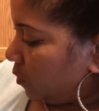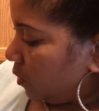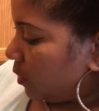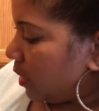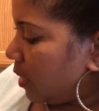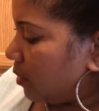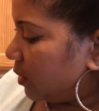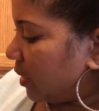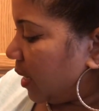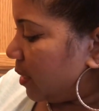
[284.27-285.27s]
Then I'll
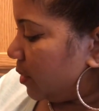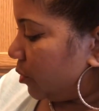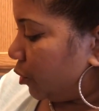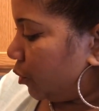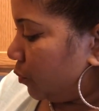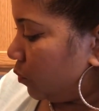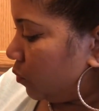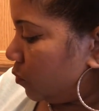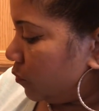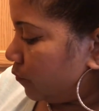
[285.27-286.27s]
set it
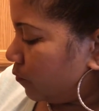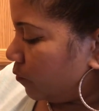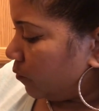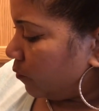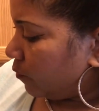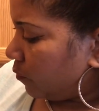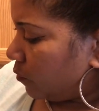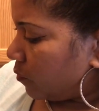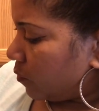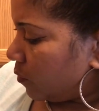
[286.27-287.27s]
to,
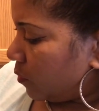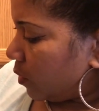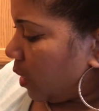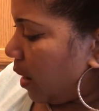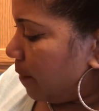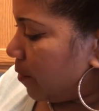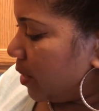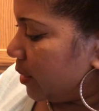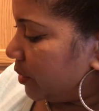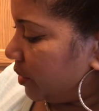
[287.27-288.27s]
I want
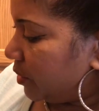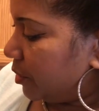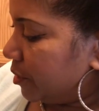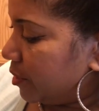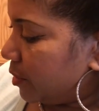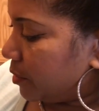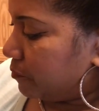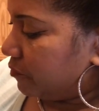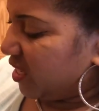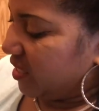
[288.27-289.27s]
it to cook,
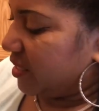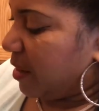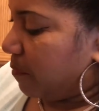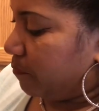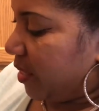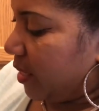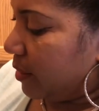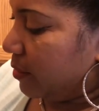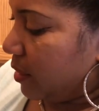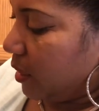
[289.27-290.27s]
just because I'm
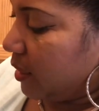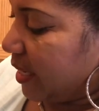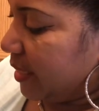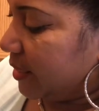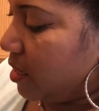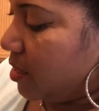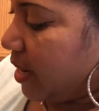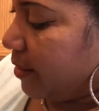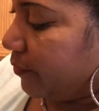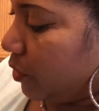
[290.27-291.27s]
being a lazy day
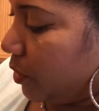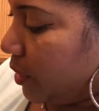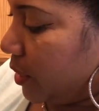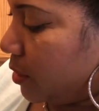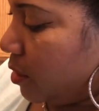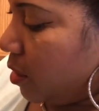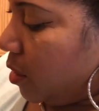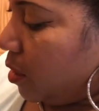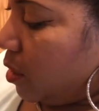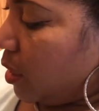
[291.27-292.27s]
of cooking
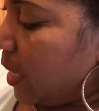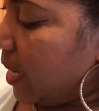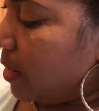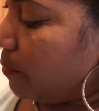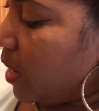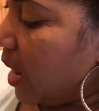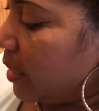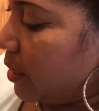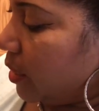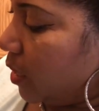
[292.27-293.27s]
and I'm not in
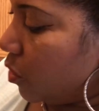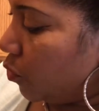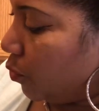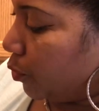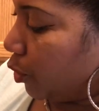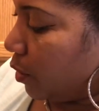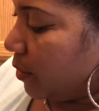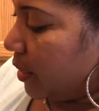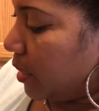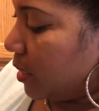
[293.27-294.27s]
a huge
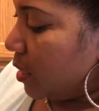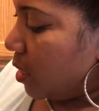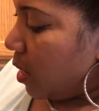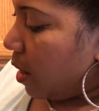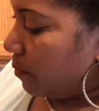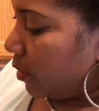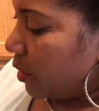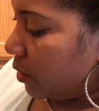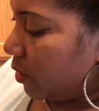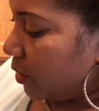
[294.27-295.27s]
hurry, I'm going to
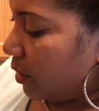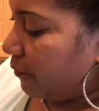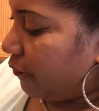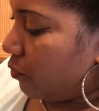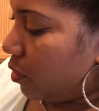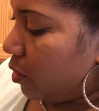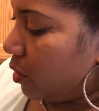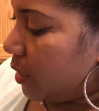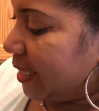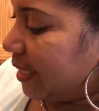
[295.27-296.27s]
cook it
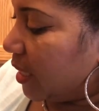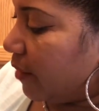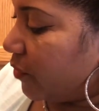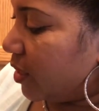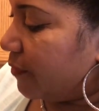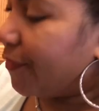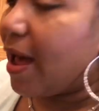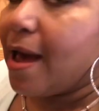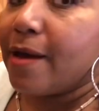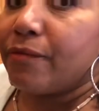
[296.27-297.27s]
for
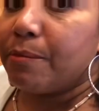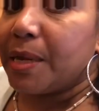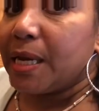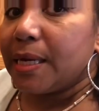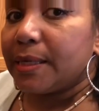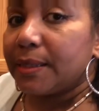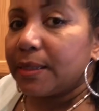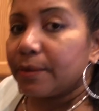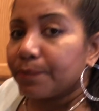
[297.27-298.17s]
75 minutes.